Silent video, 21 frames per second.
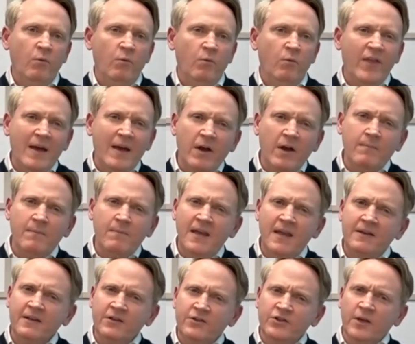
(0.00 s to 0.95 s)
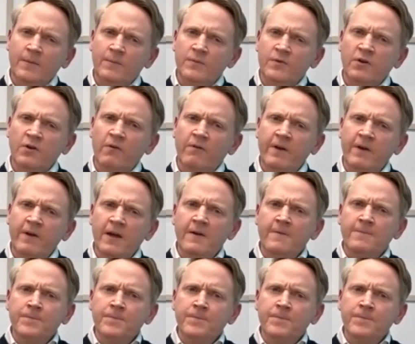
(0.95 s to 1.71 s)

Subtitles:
and what that might mean in terms of